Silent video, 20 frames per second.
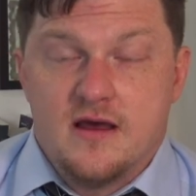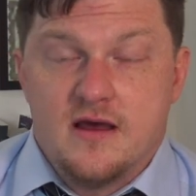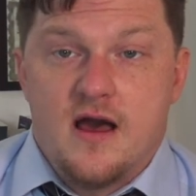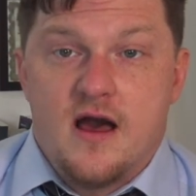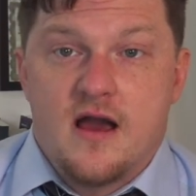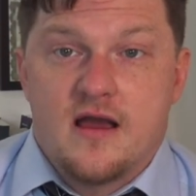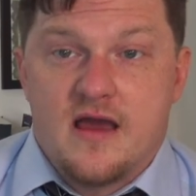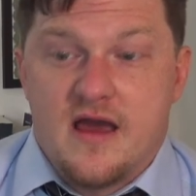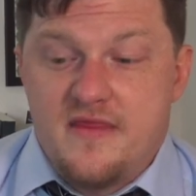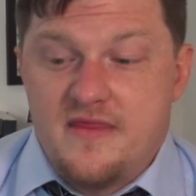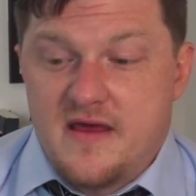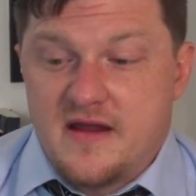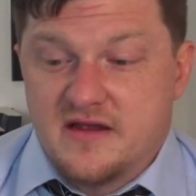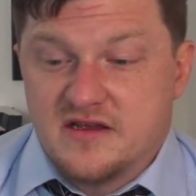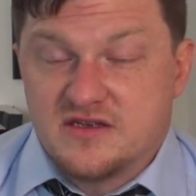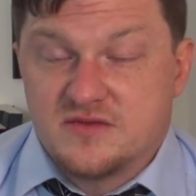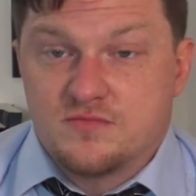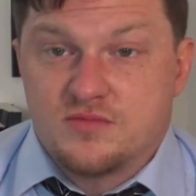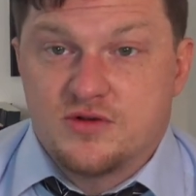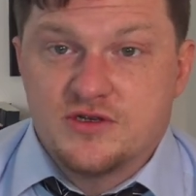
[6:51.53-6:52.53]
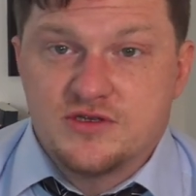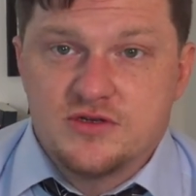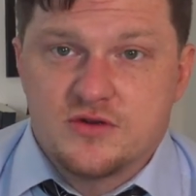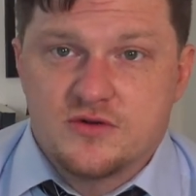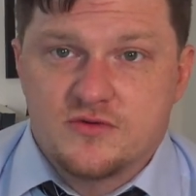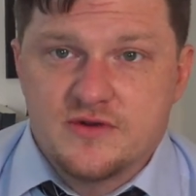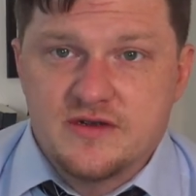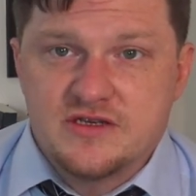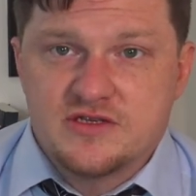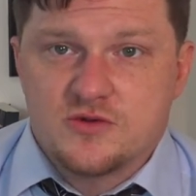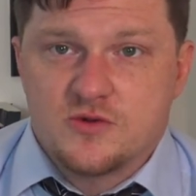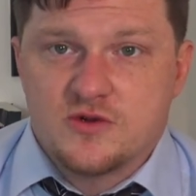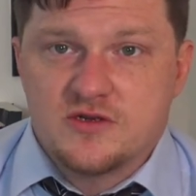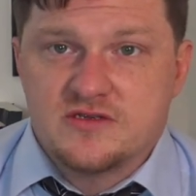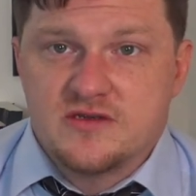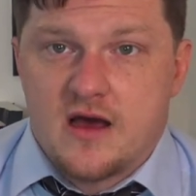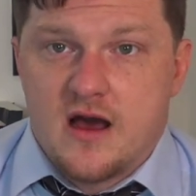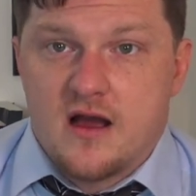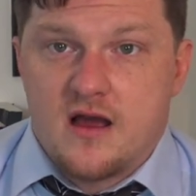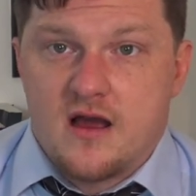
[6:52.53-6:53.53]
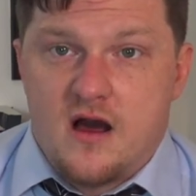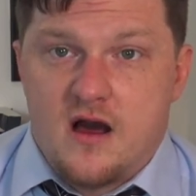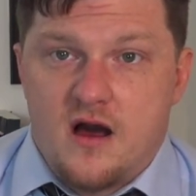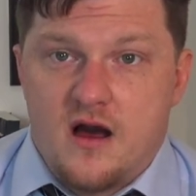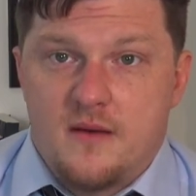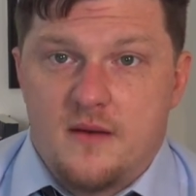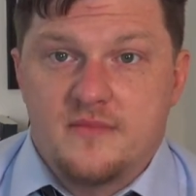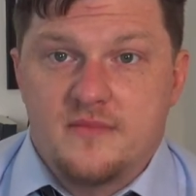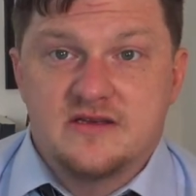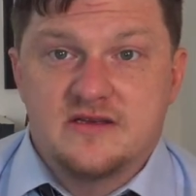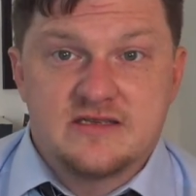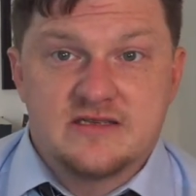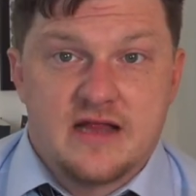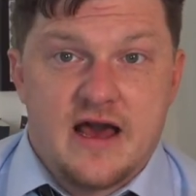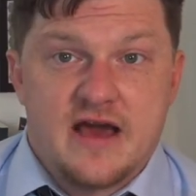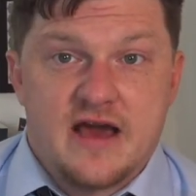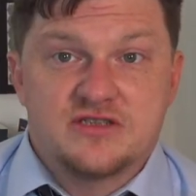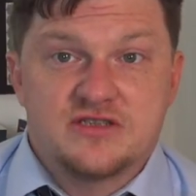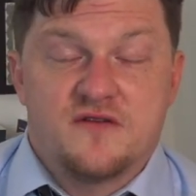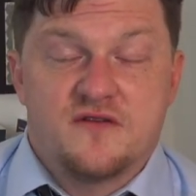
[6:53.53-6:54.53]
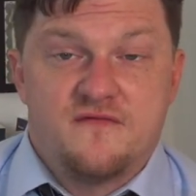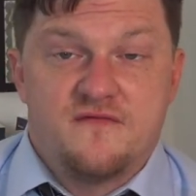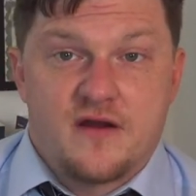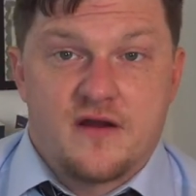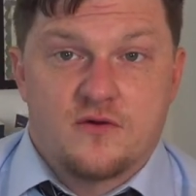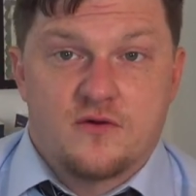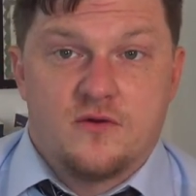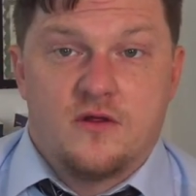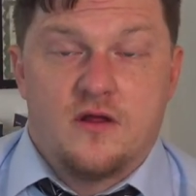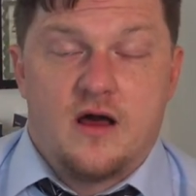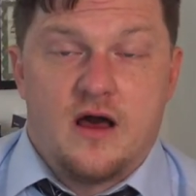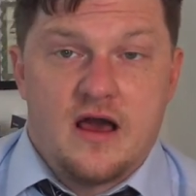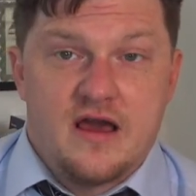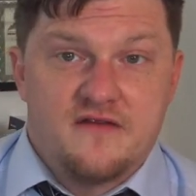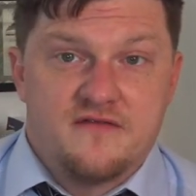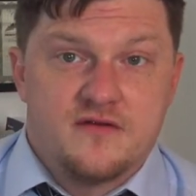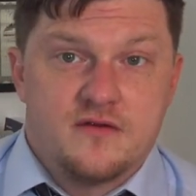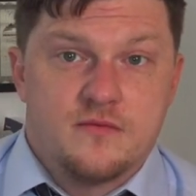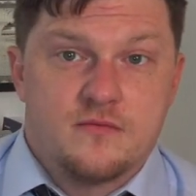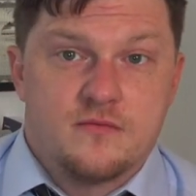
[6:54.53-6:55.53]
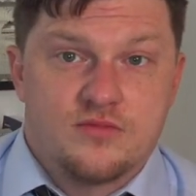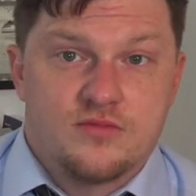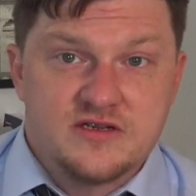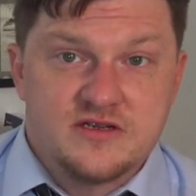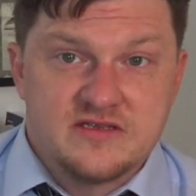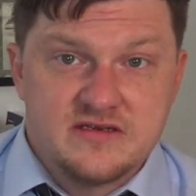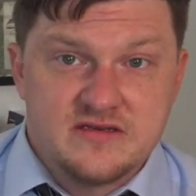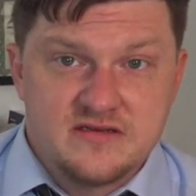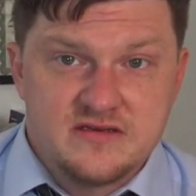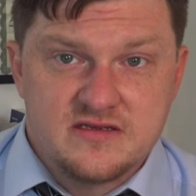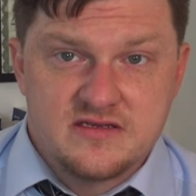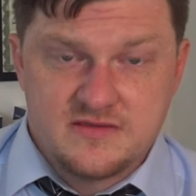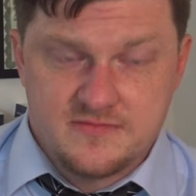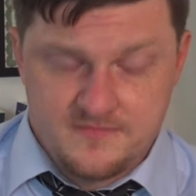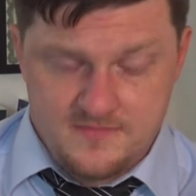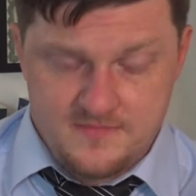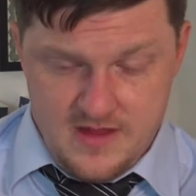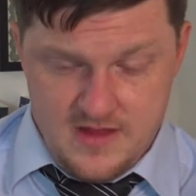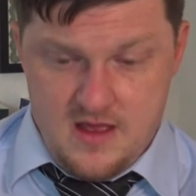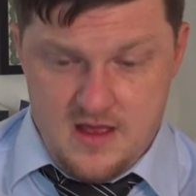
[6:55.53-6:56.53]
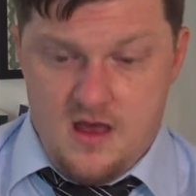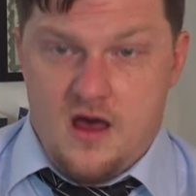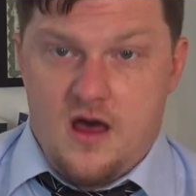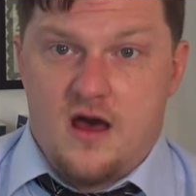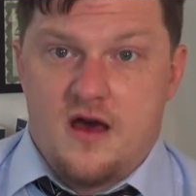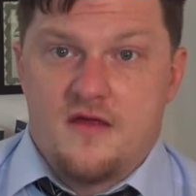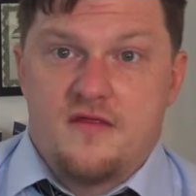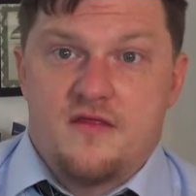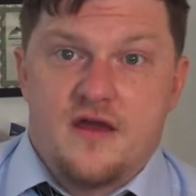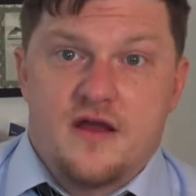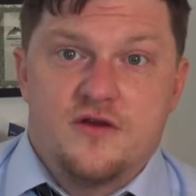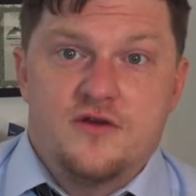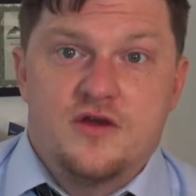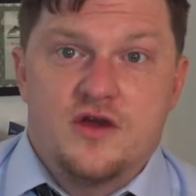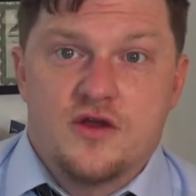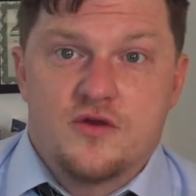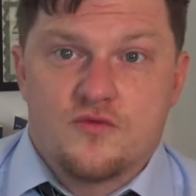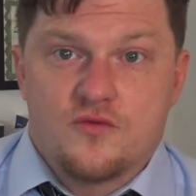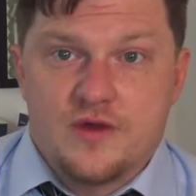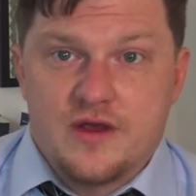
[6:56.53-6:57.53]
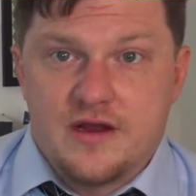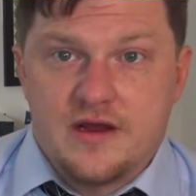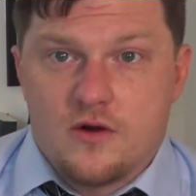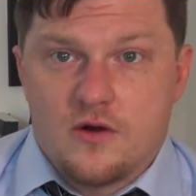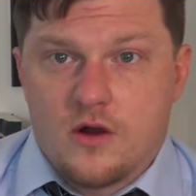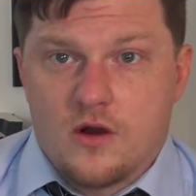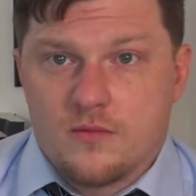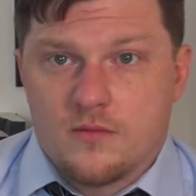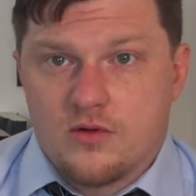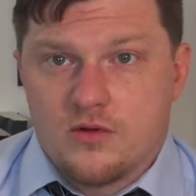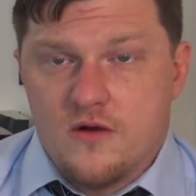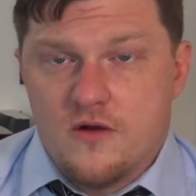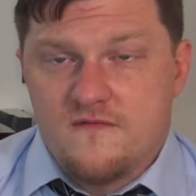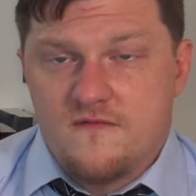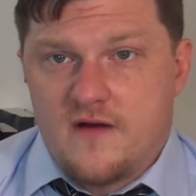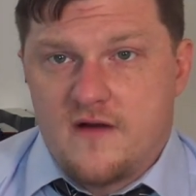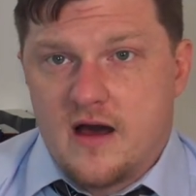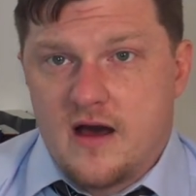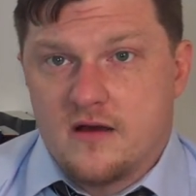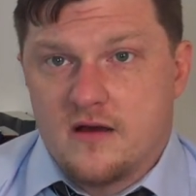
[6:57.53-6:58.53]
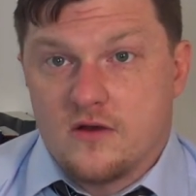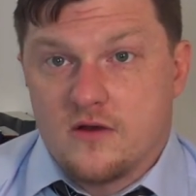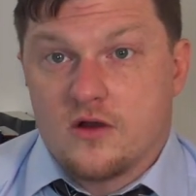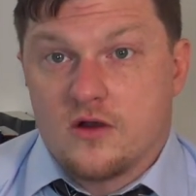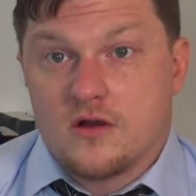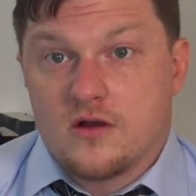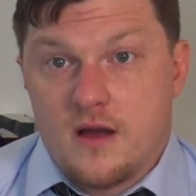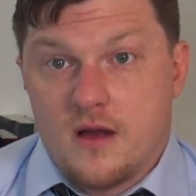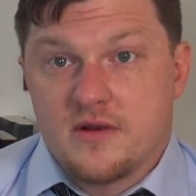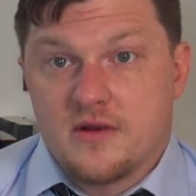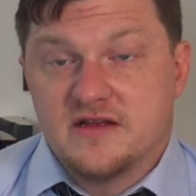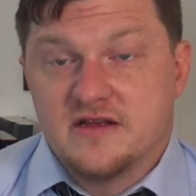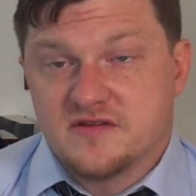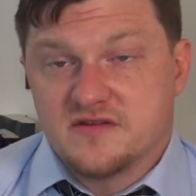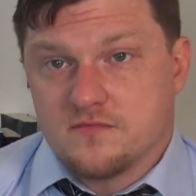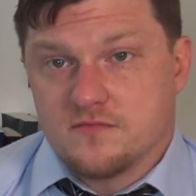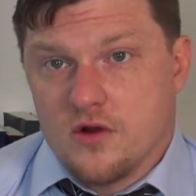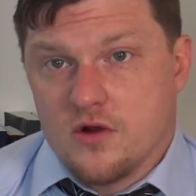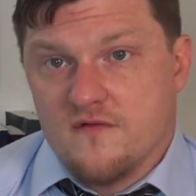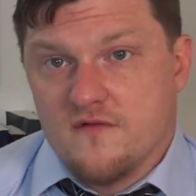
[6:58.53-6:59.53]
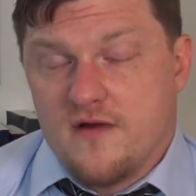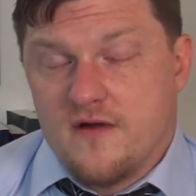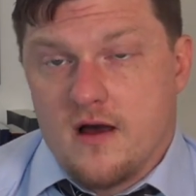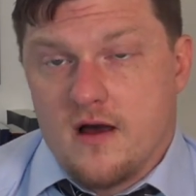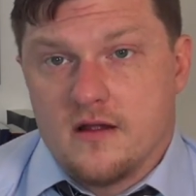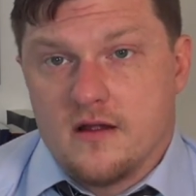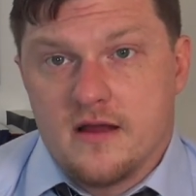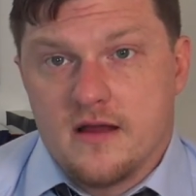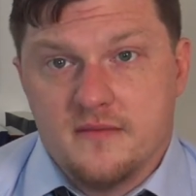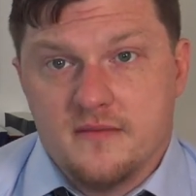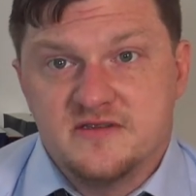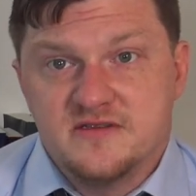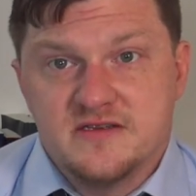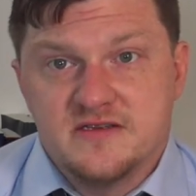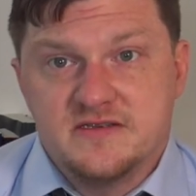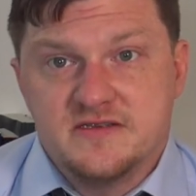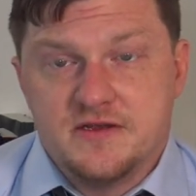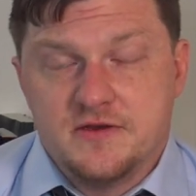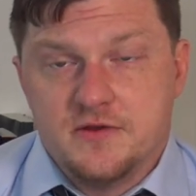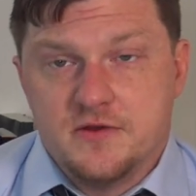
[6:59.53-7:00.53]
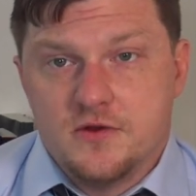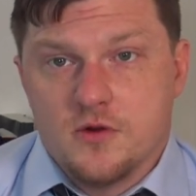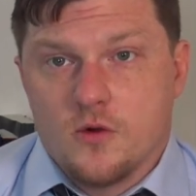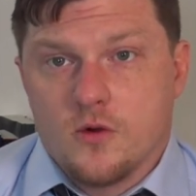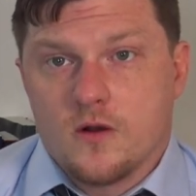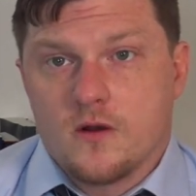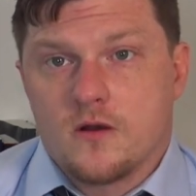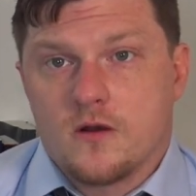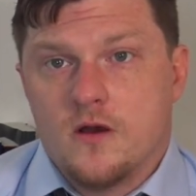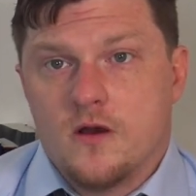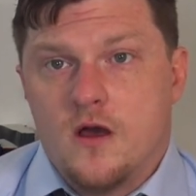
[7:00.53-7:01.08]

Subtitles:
Again, that is prisonerresource.com/federal-prisons. There you can read our profile, our comprehensive profile on MCC New York,